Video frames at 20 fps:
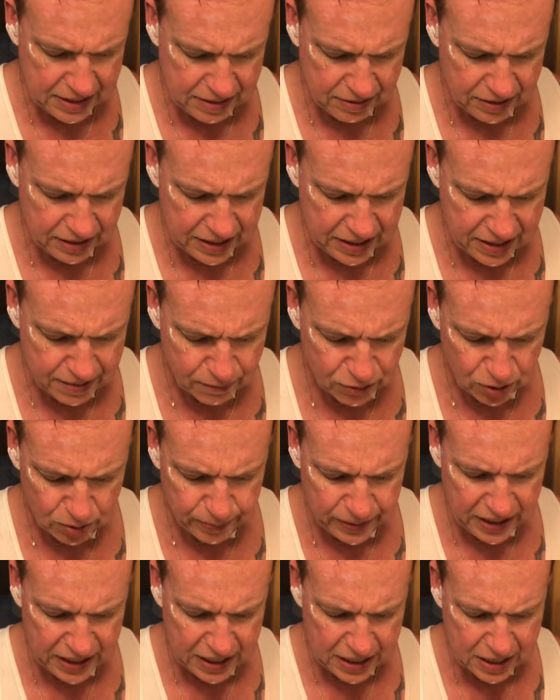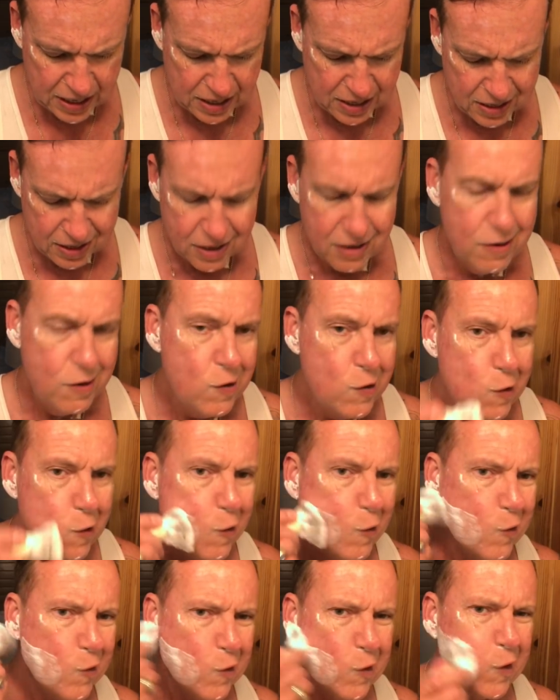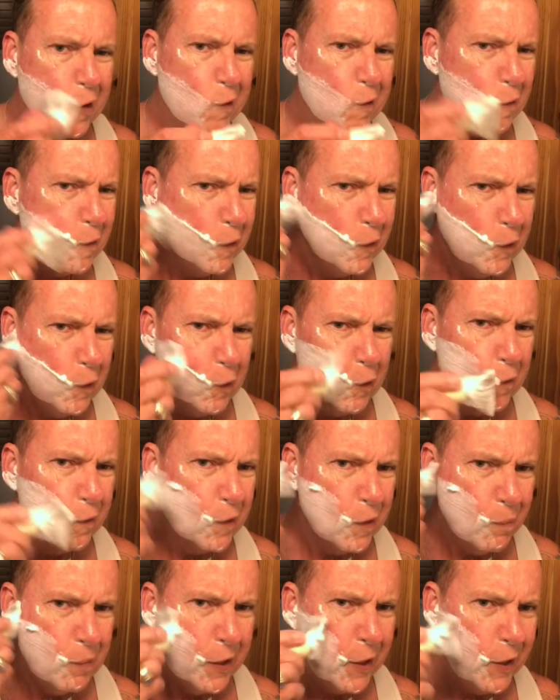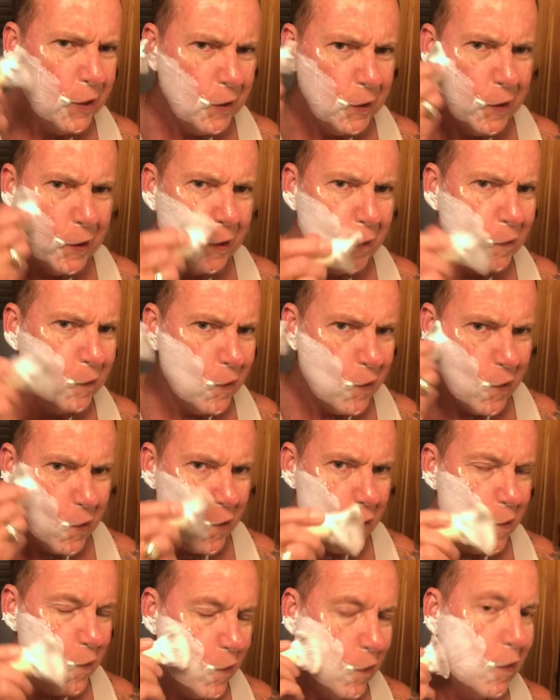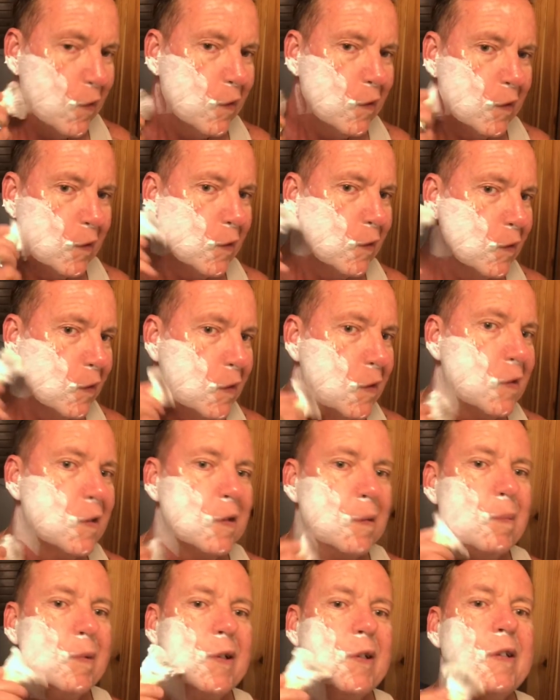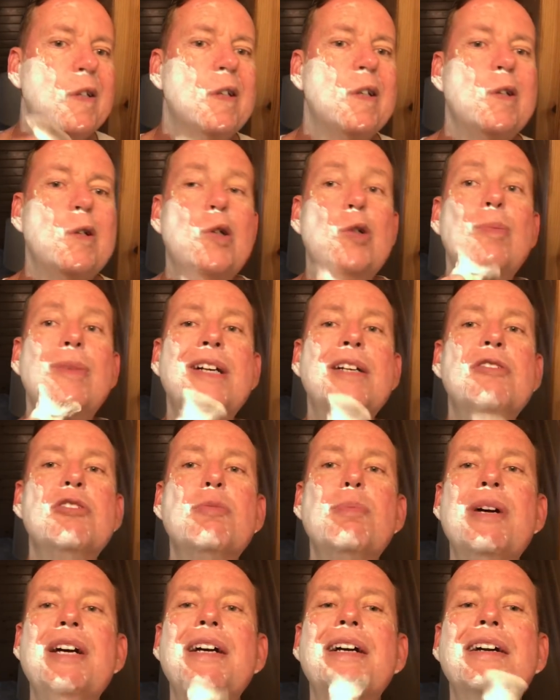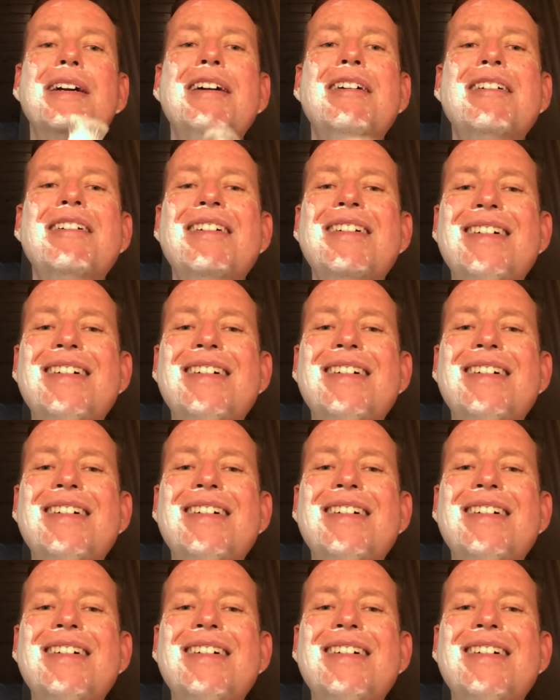down to that Emerald Bay. It's like a little over a mile down, and as uh, someone said, two miles back.